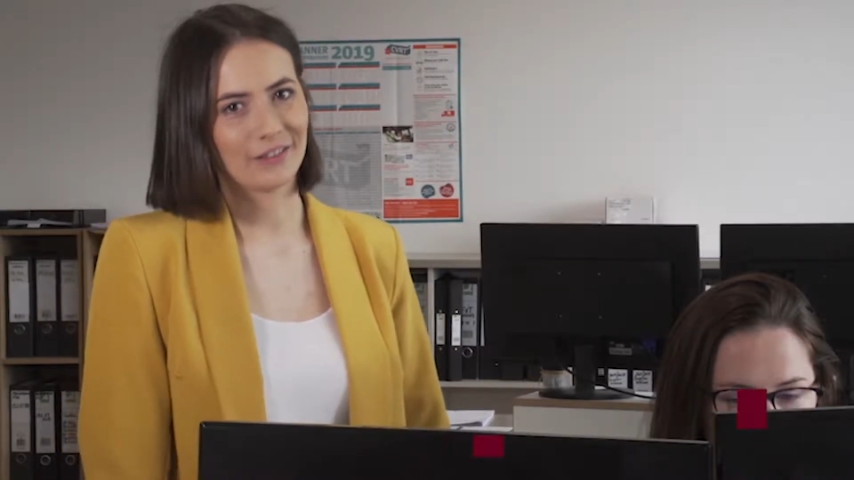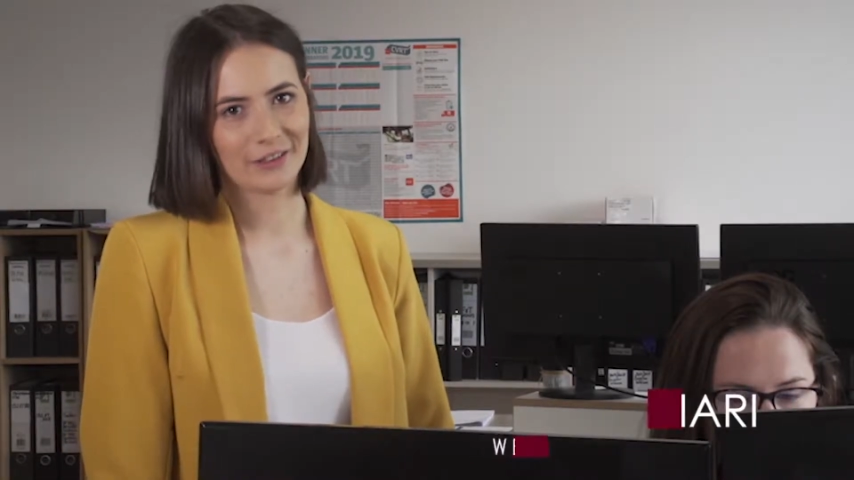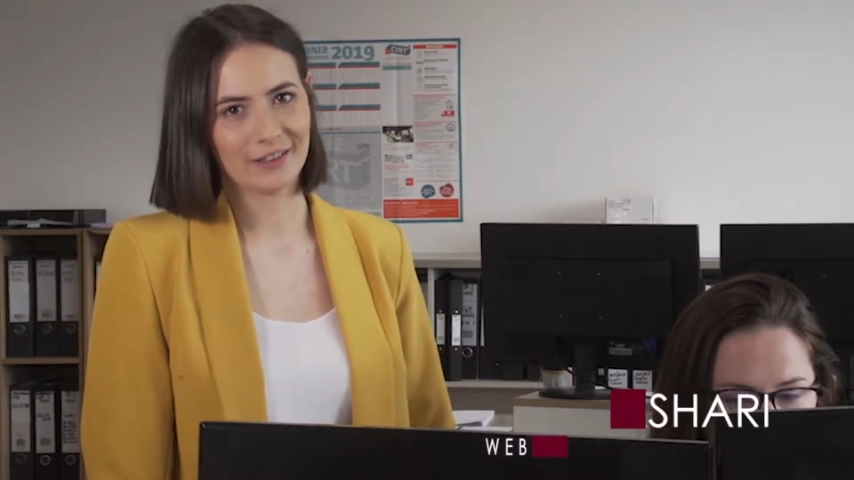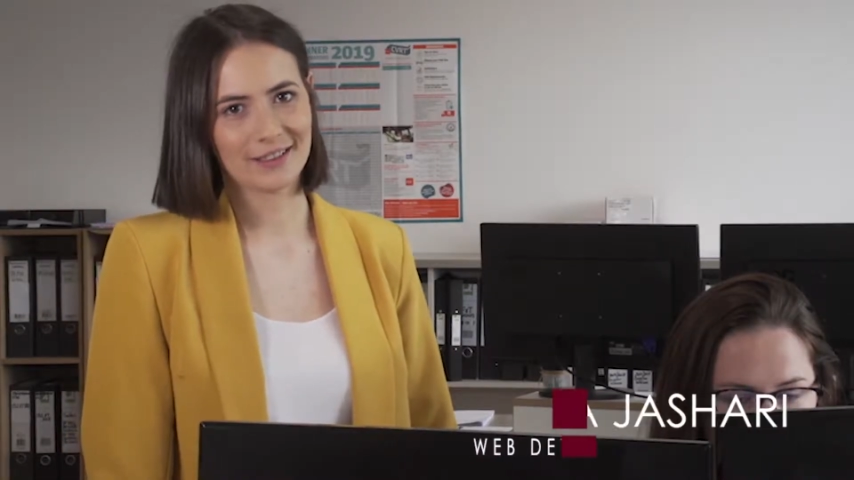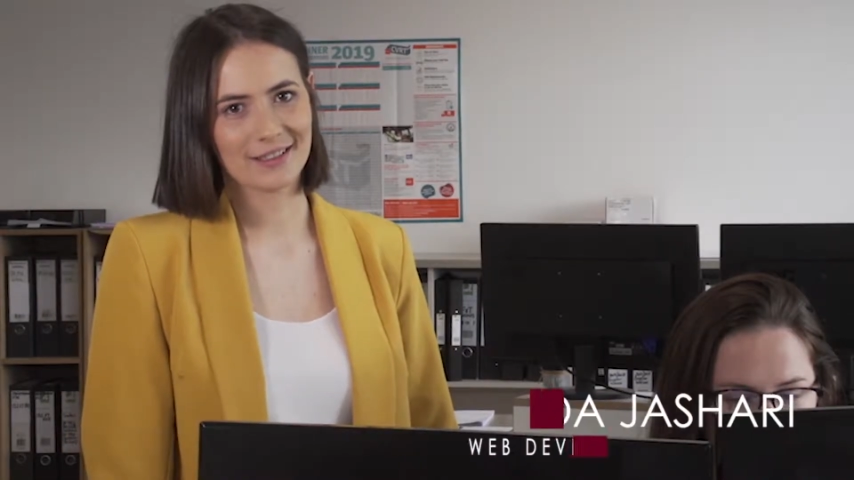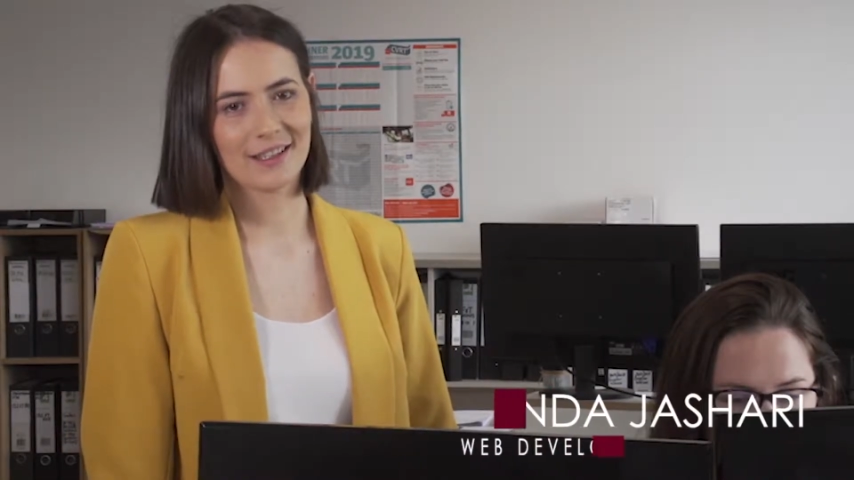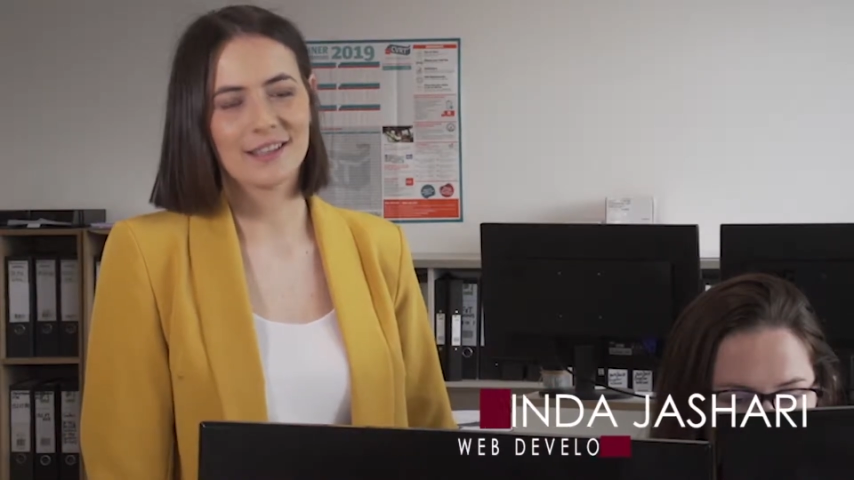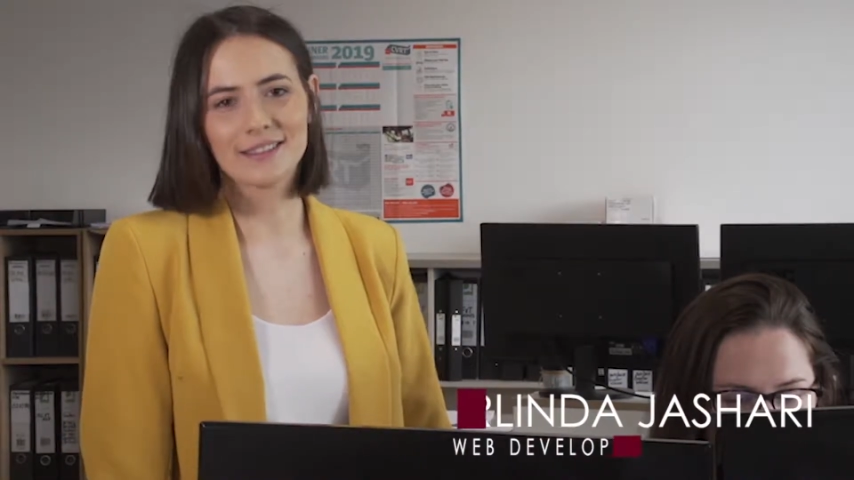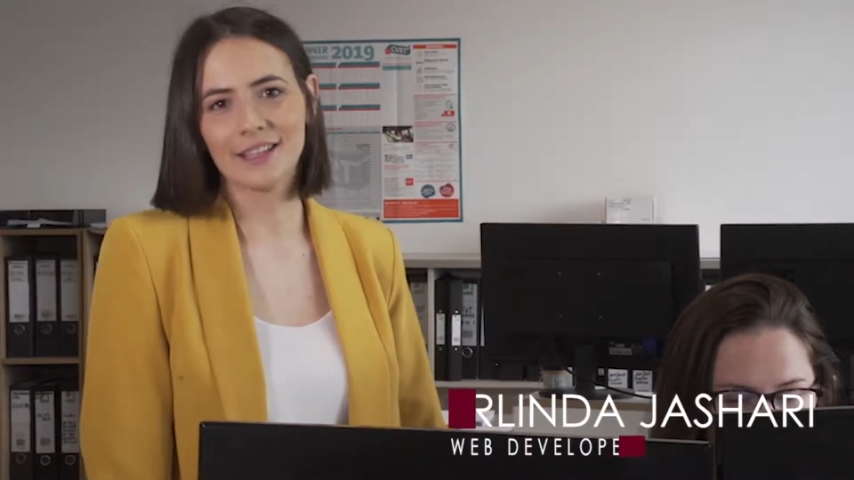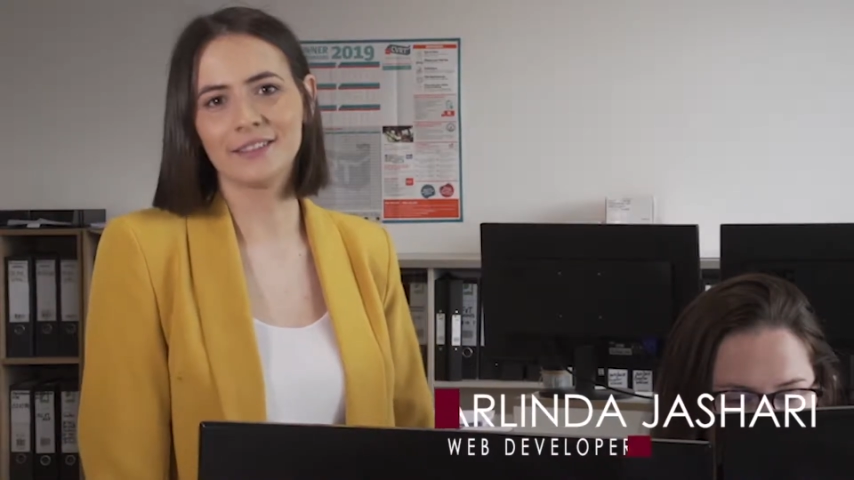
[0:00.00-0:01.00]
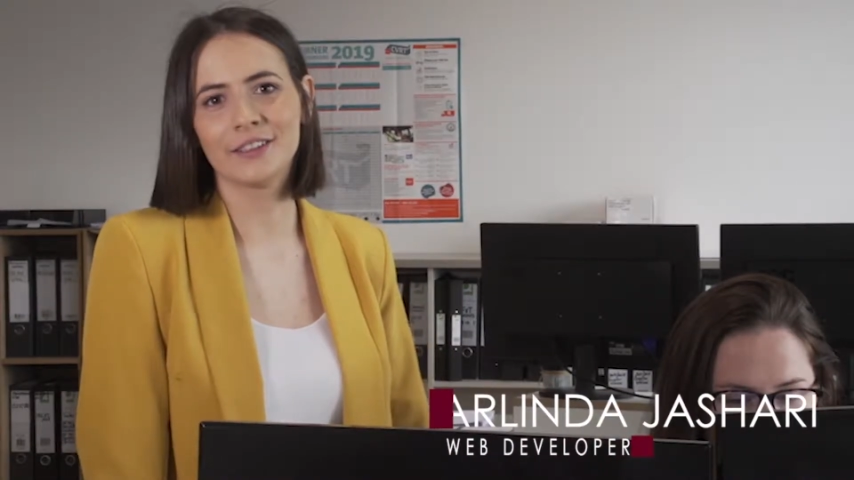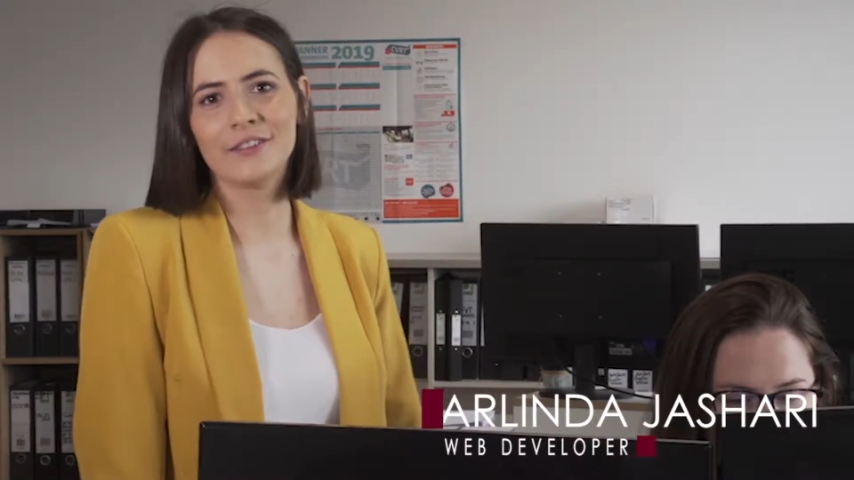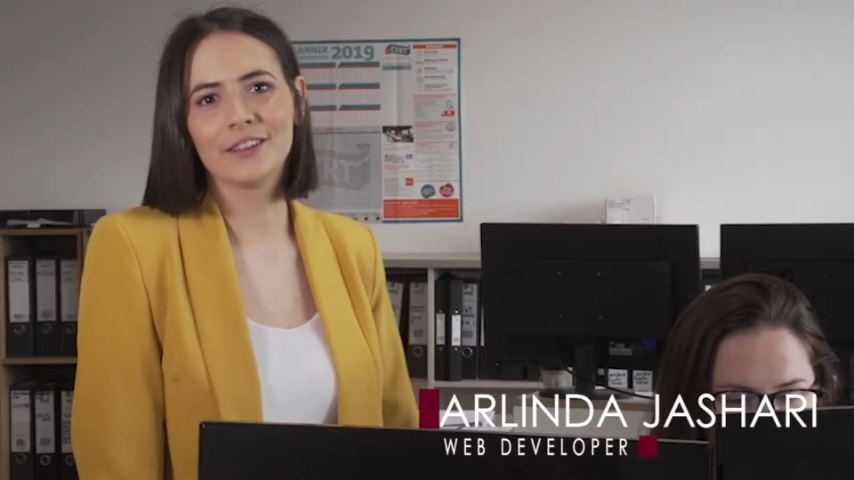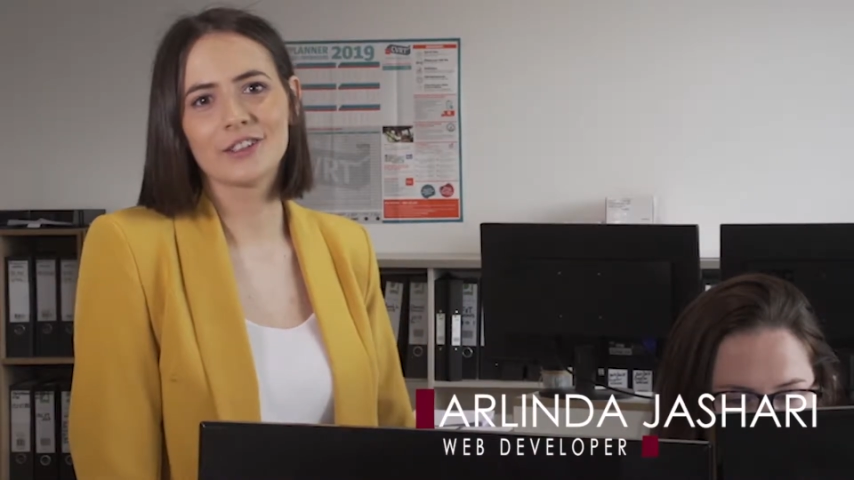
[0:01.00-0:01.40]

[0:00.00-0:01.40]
to us: incentive,